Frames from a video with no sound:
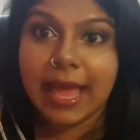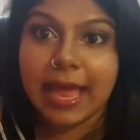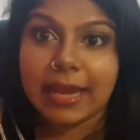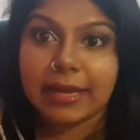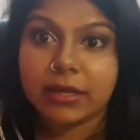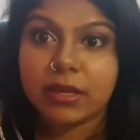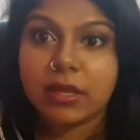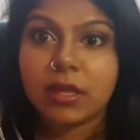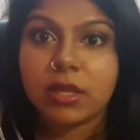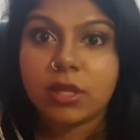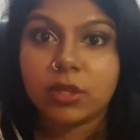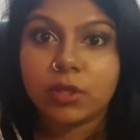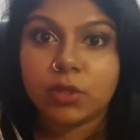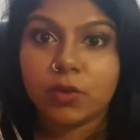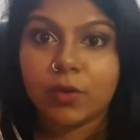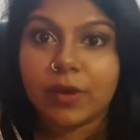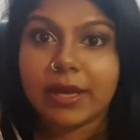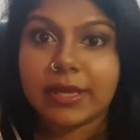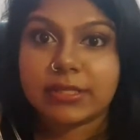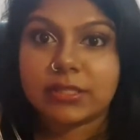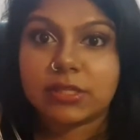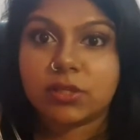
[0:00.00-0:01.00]
and you
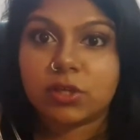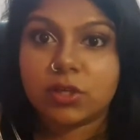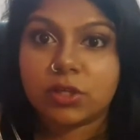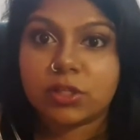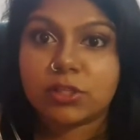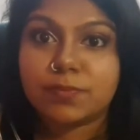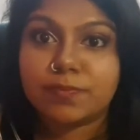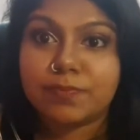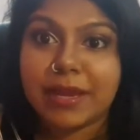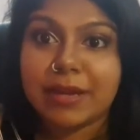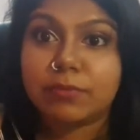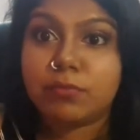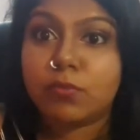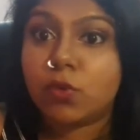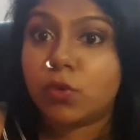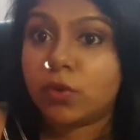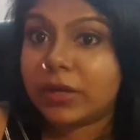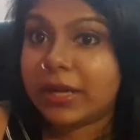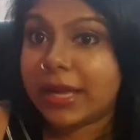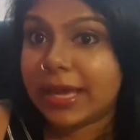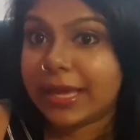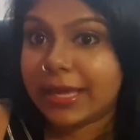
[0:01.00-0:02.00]
guys are going to spend
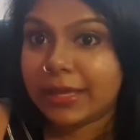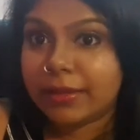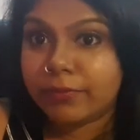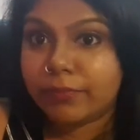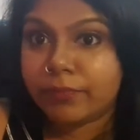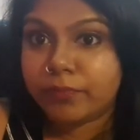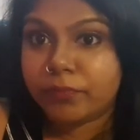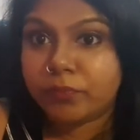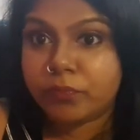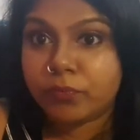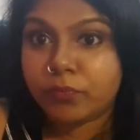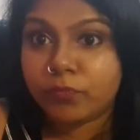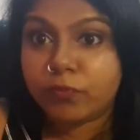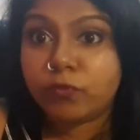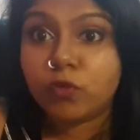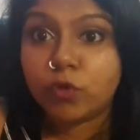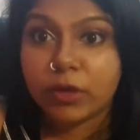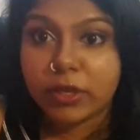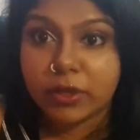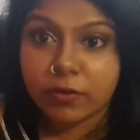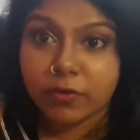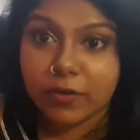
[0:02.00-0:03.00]
more time
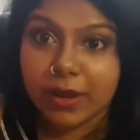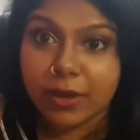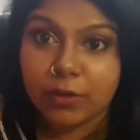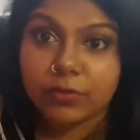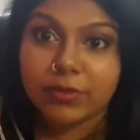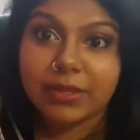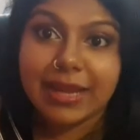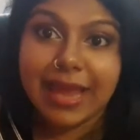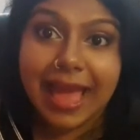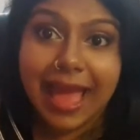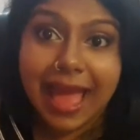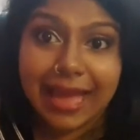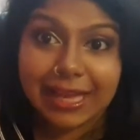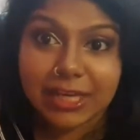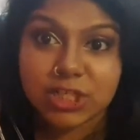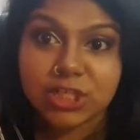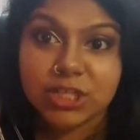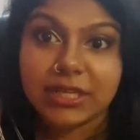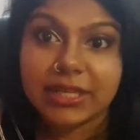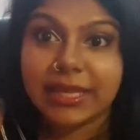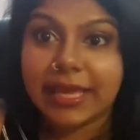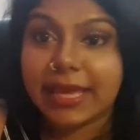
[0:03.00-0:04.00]
fooling around than
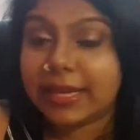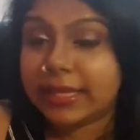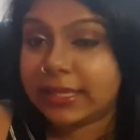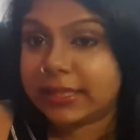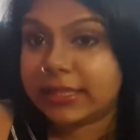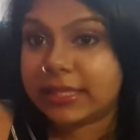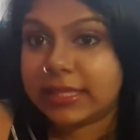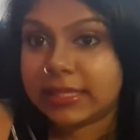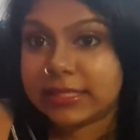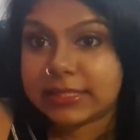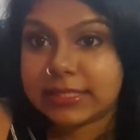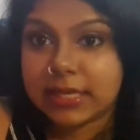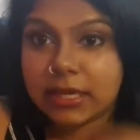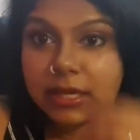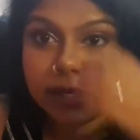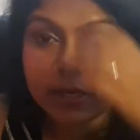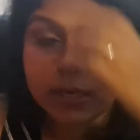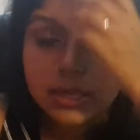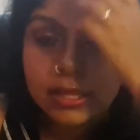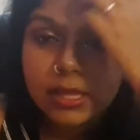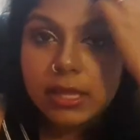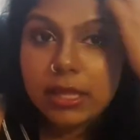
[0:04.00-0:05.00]
actually getting things done.
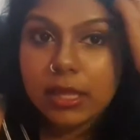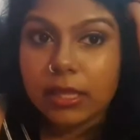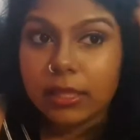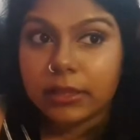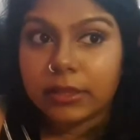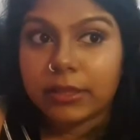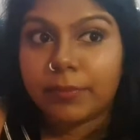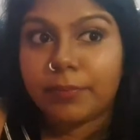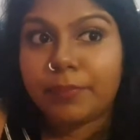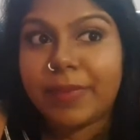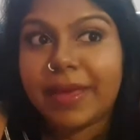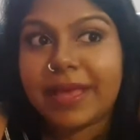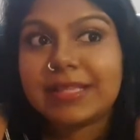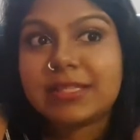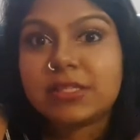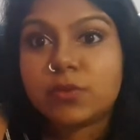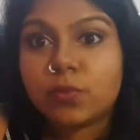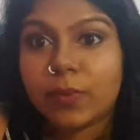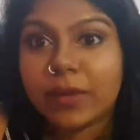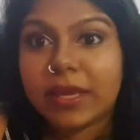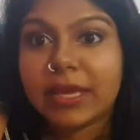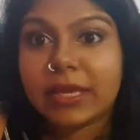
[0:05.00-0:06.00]
The
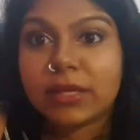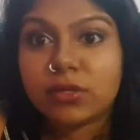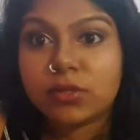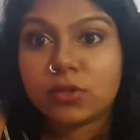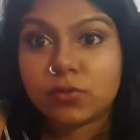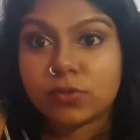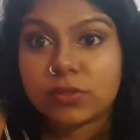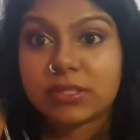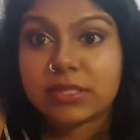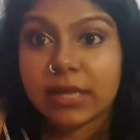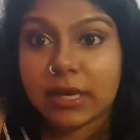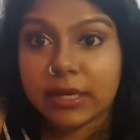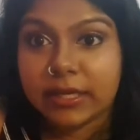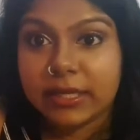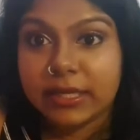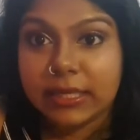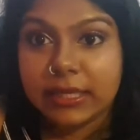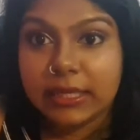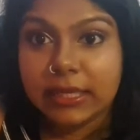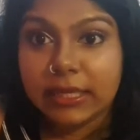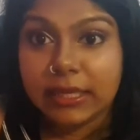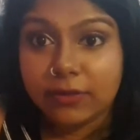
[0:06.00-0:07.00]
best way to
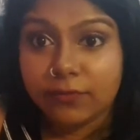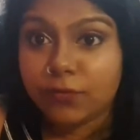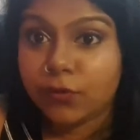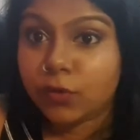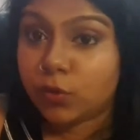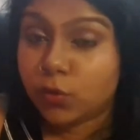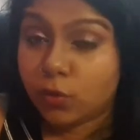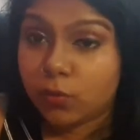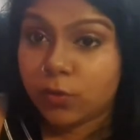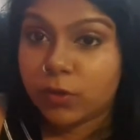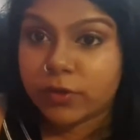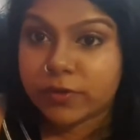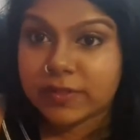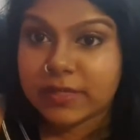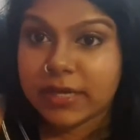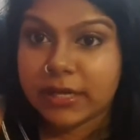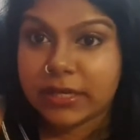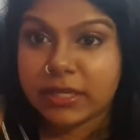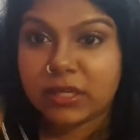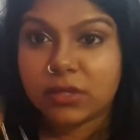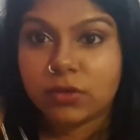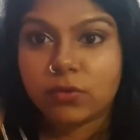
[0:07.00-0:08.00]
study, if you don't want to
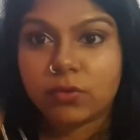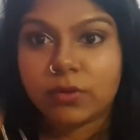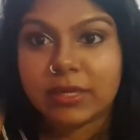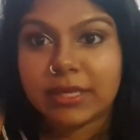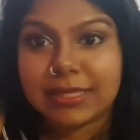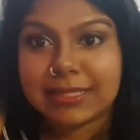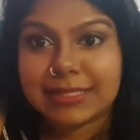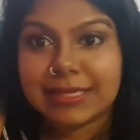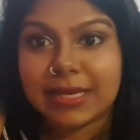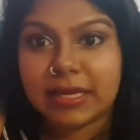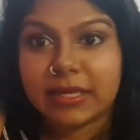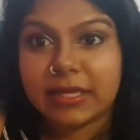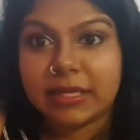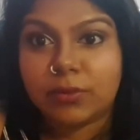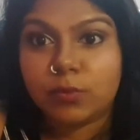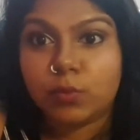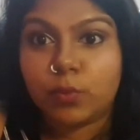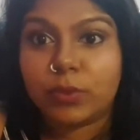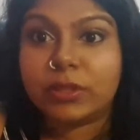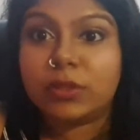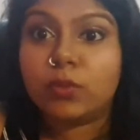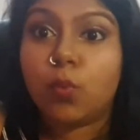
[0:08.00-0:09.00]
study alone, is study
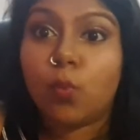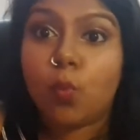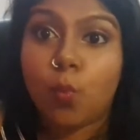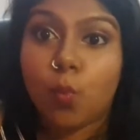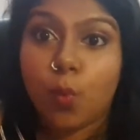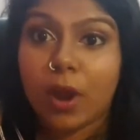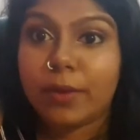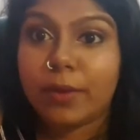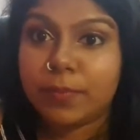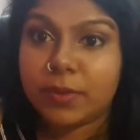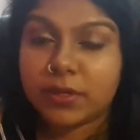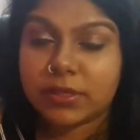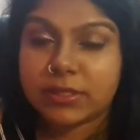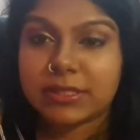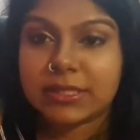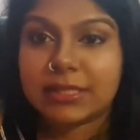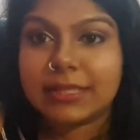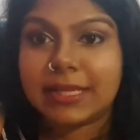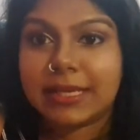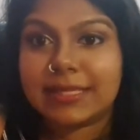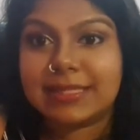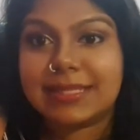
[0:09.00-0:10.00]
with one
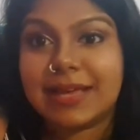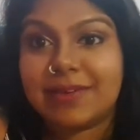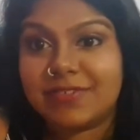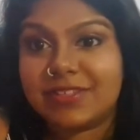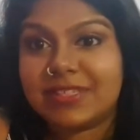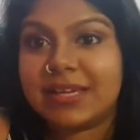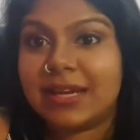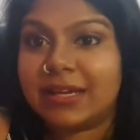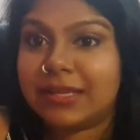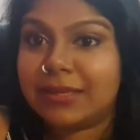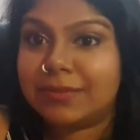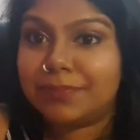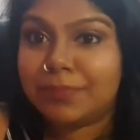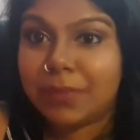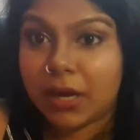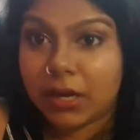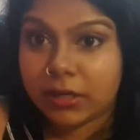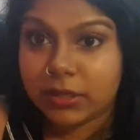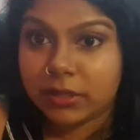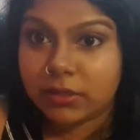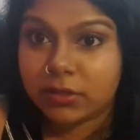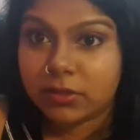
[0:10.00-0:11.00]
person, that is, have a study
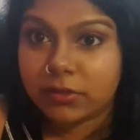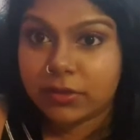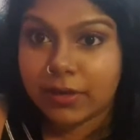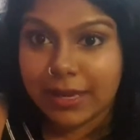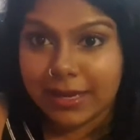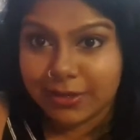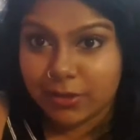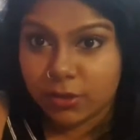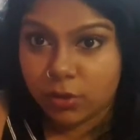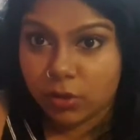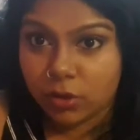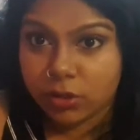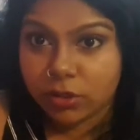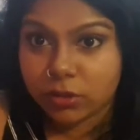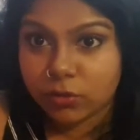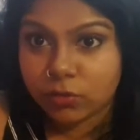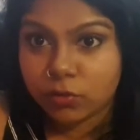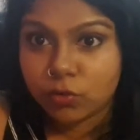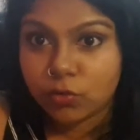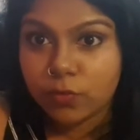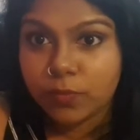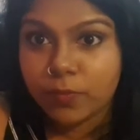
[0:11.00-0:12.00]
partner and not a
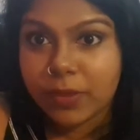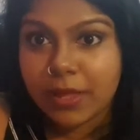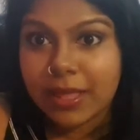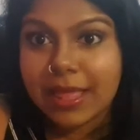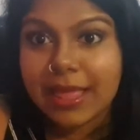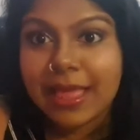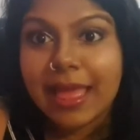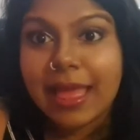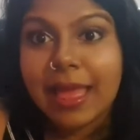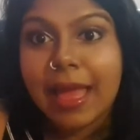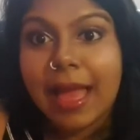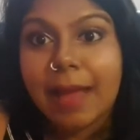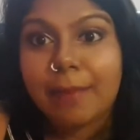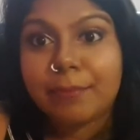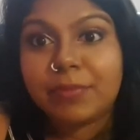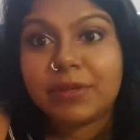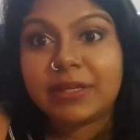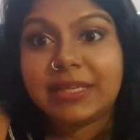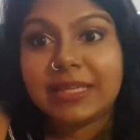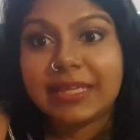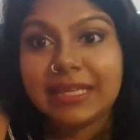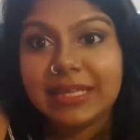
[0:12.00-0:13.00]
group.
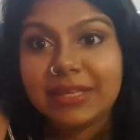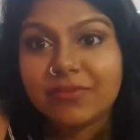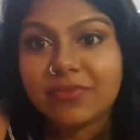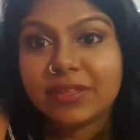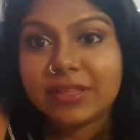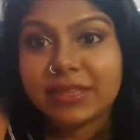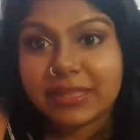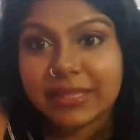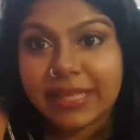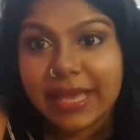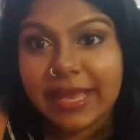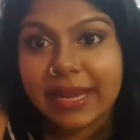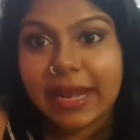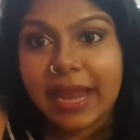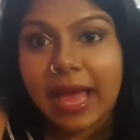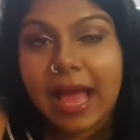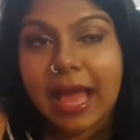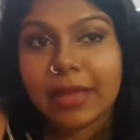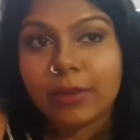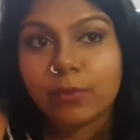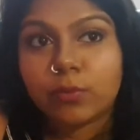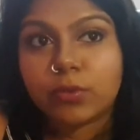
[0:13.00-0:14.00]
But even then,
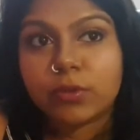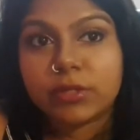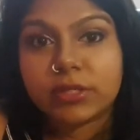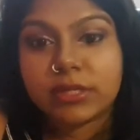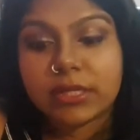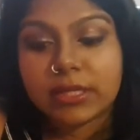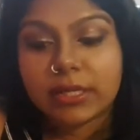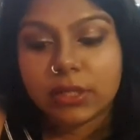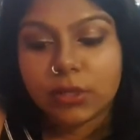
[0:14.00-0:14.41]
I would,